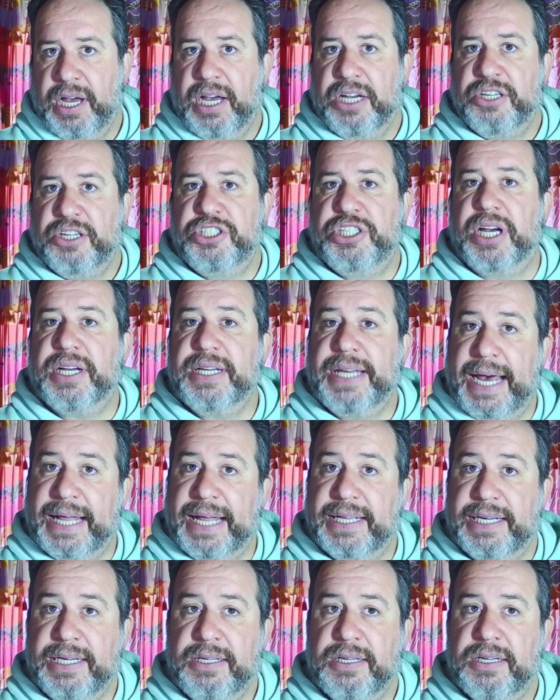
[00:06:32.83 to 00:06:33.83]
Sean
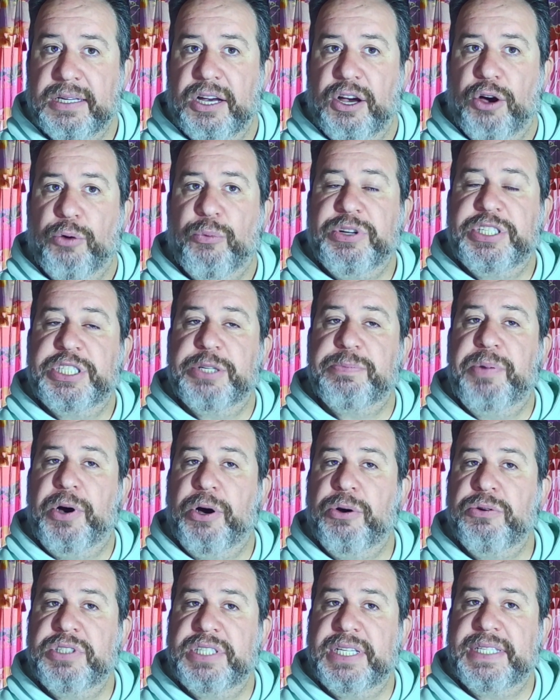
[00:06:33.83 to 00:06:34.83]
Kelly was
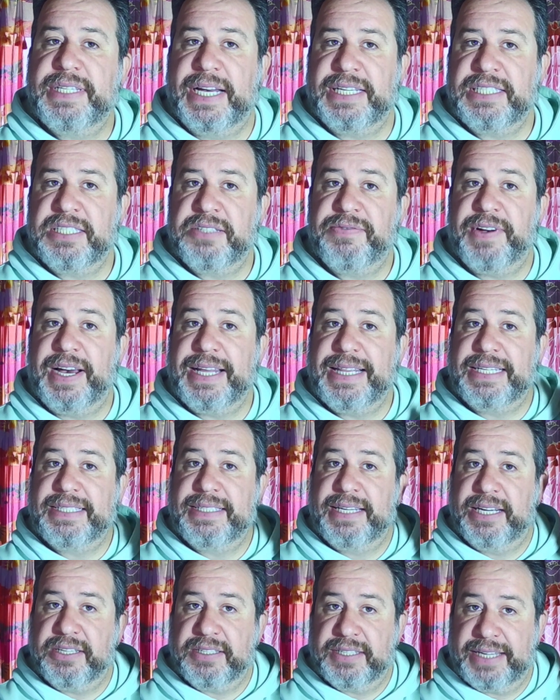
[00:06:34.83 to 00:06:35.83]
supposed to testify
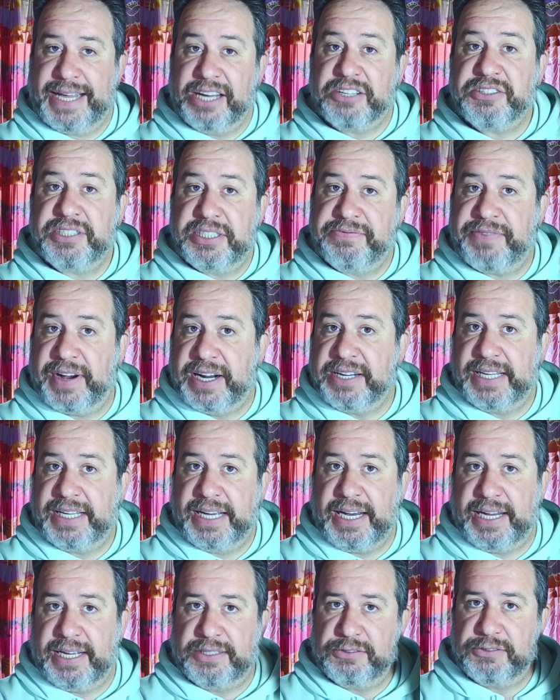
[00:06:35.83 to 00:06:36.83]
that Kelsey fired the
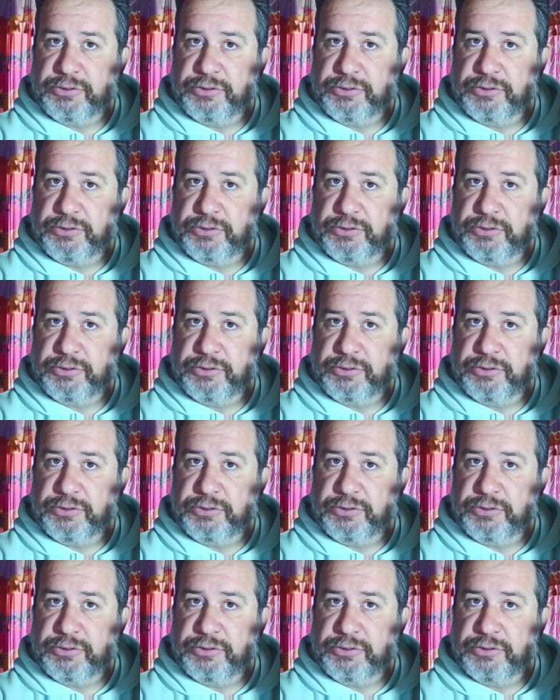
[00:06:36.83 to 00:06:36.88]
gun.